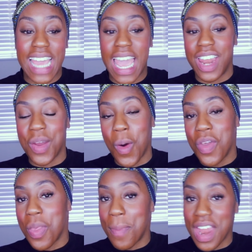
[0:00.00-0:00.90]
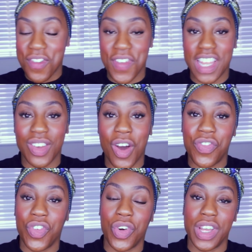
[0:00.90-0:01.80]
get in all the benefits
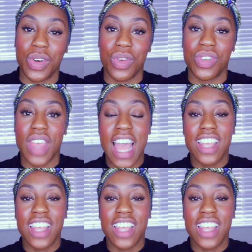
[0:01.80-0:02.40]
of the oils